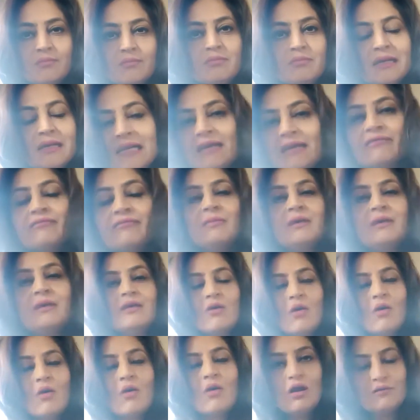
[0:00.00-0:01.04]
Believe
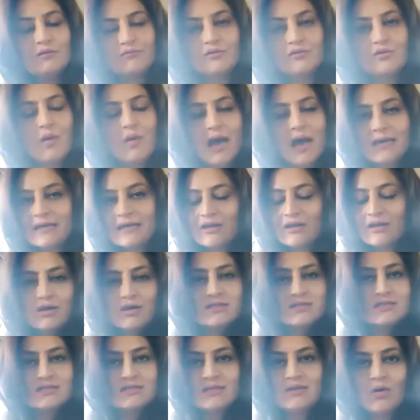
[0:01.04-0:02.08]
me, all of you, I
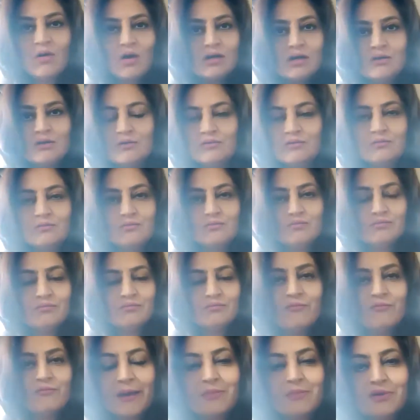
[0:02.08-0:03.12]
cannot see all you
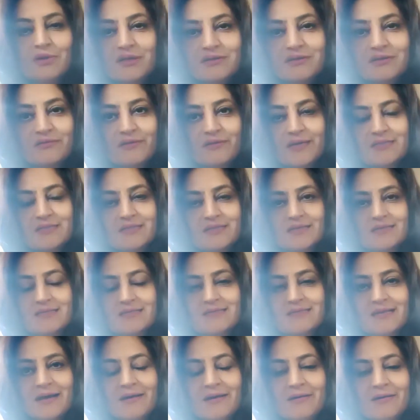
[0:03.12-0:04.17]
vibrant
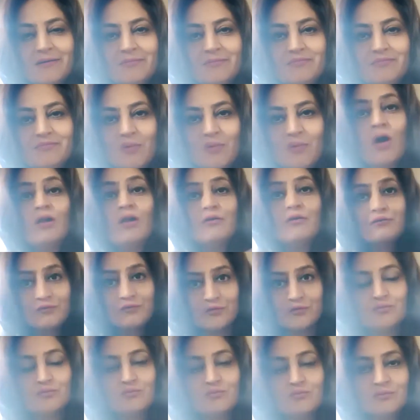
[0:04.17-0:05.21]
faces, all of
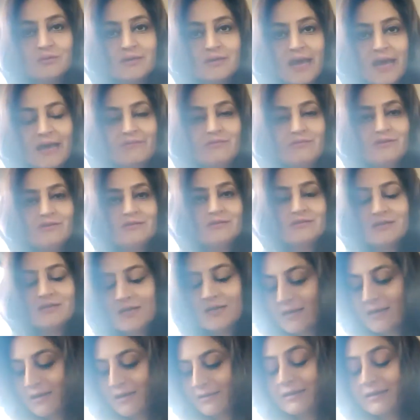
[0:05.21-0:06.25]
you gathered
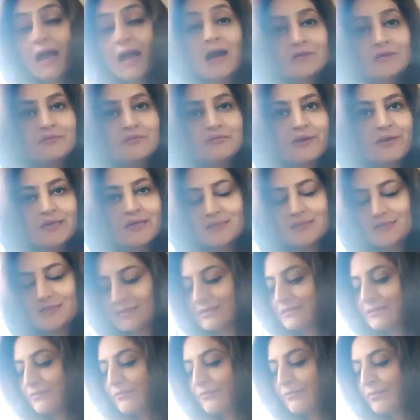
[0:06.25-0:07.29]
young
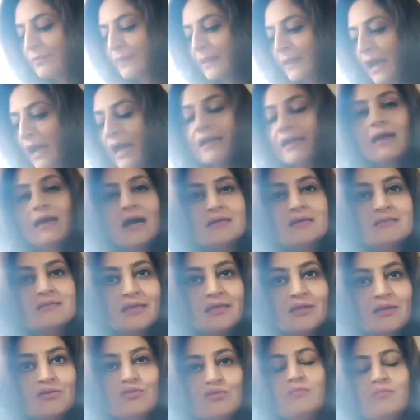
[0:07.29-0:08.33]
faces. I can't
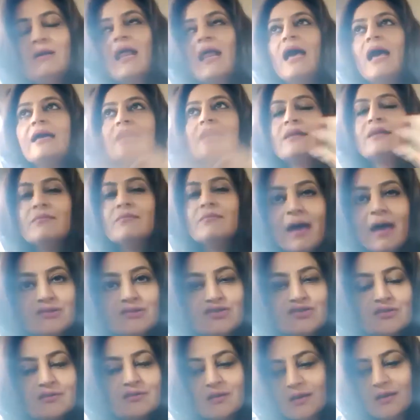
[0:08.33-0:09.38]
see you, but I can
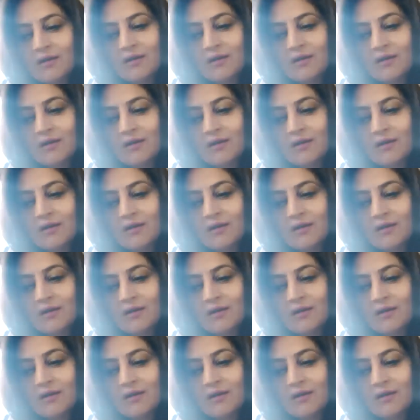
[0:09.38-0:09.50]
imagine